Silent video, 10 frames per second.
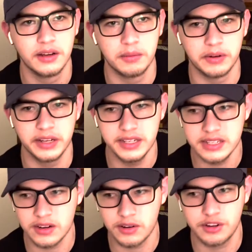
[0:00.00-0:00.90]
But he's
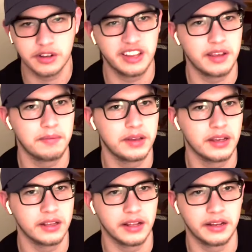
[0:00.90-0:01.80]
arguably
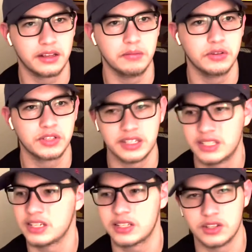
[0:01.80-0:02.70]
been like the most
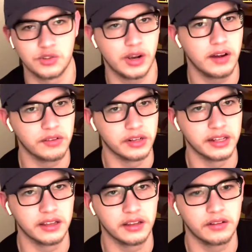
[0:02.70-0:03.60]
consistent driver.
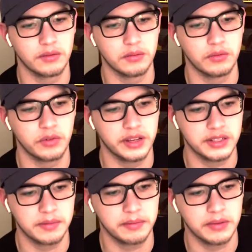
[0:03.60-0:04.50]

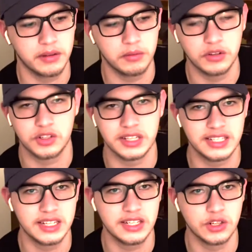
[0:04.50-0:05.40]
He's the most
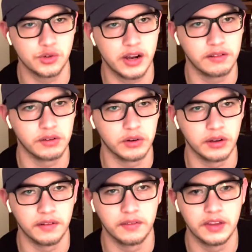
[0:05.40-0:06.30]
consistent driver
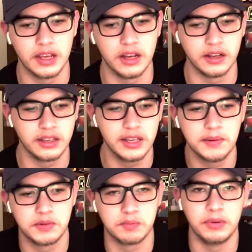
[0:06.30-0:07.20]
of the
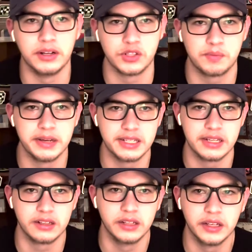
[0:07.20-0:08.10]
Gibbs bunch,
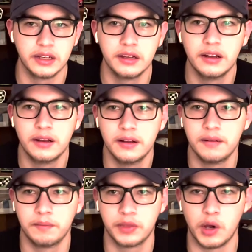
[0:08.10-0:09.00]
basically.
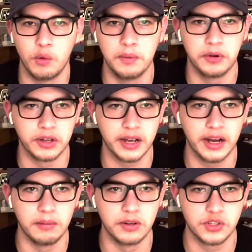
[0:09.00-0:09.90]
I would put
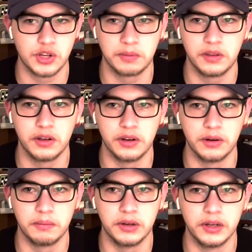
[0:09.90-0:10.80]
Kyle Busch up there,
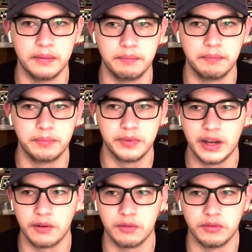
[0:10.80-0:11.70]
but
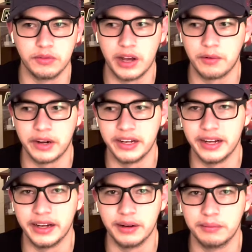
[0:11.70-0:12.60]
not right
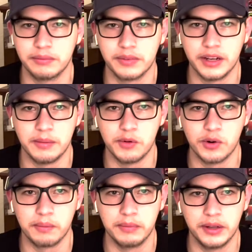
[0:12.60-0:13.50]
now
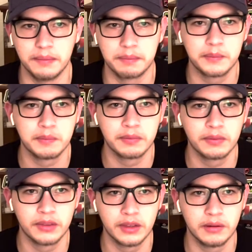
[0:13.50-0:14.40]
anymore. But
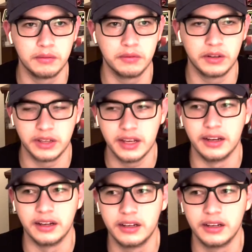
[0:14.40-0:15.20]
yeah.